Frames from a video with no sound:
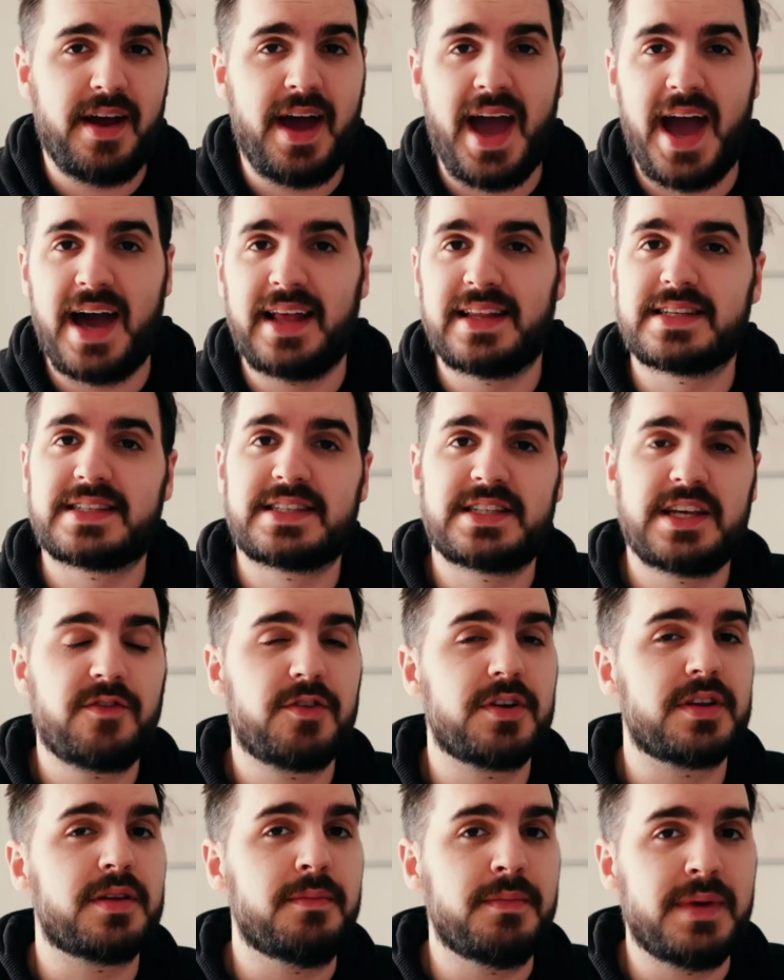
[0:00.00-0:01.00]
had a
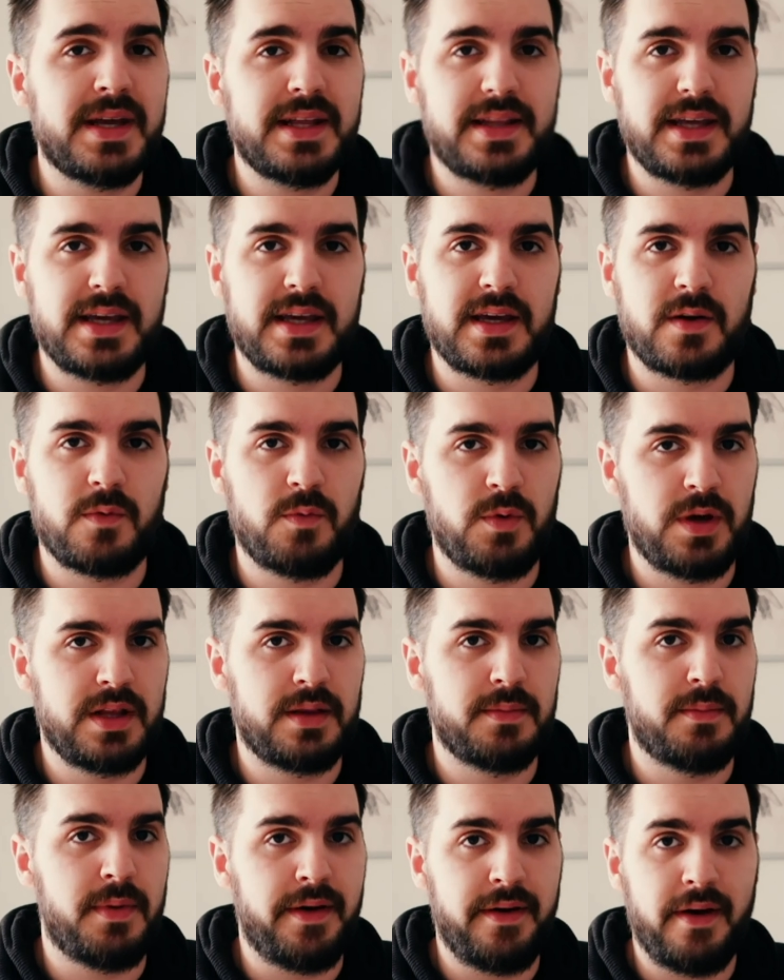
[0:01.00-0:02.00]
secret meeting
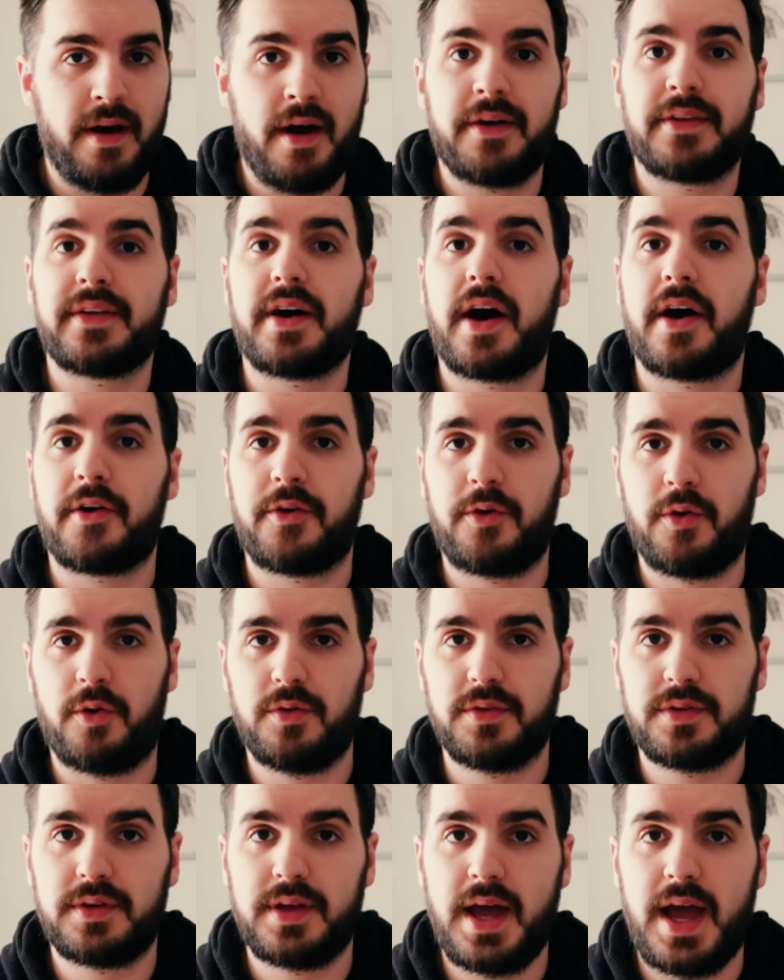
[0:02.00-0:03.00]
with Bernard Arnault